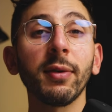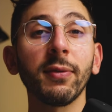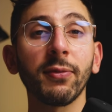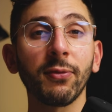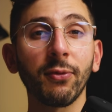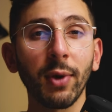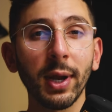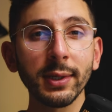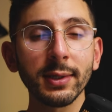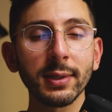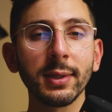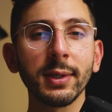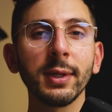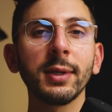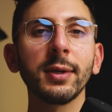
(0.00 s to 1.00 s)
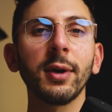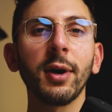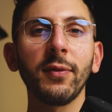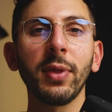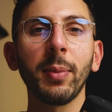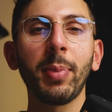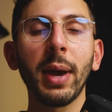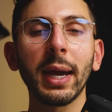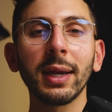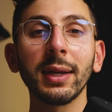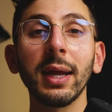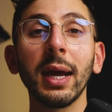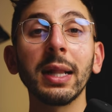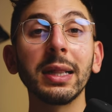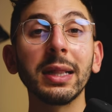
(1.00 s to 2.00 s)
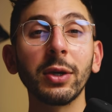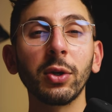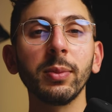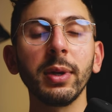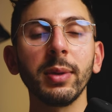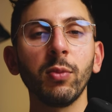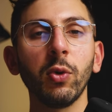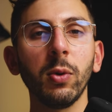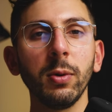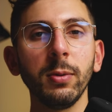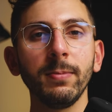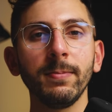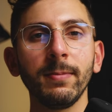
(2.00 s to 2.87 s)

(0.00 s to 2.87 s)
the front of the packet a little bit more.